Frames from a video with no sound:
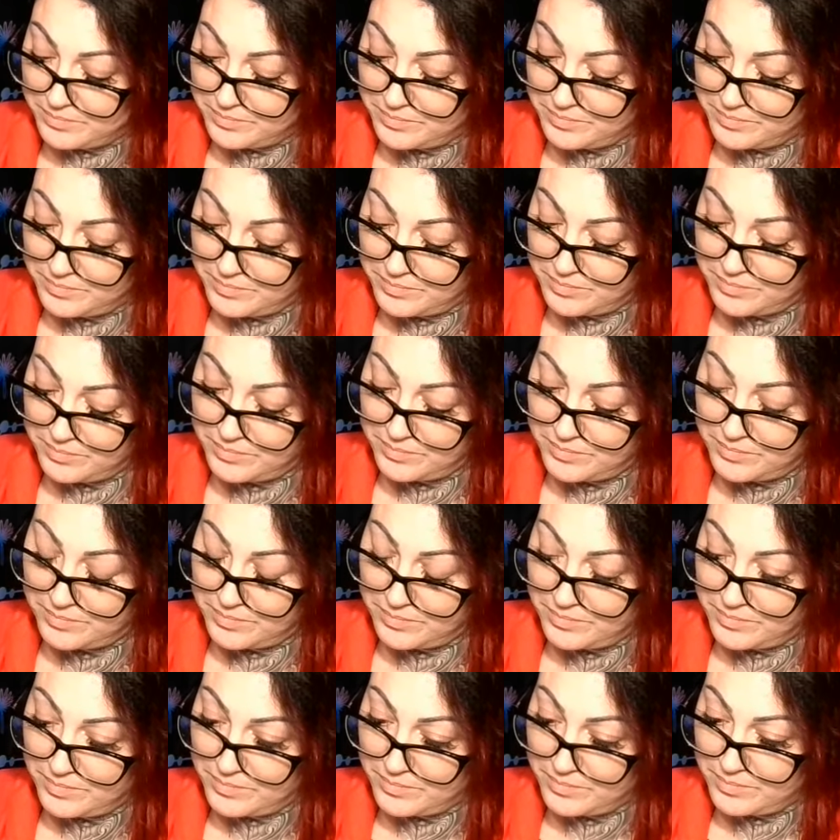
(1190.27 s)

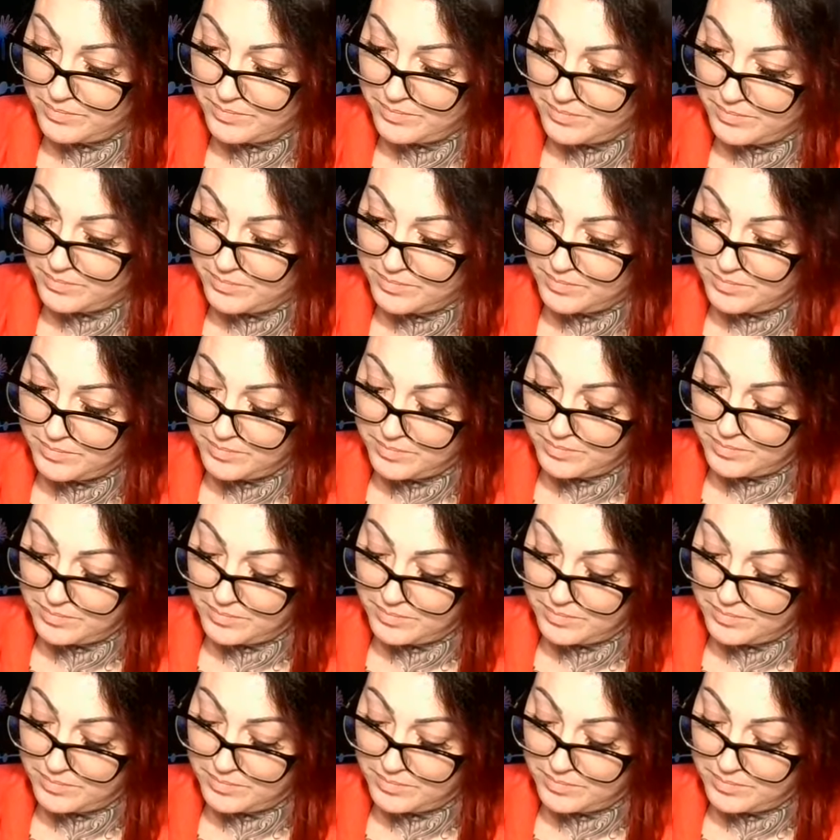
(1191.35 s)
(no one is talking)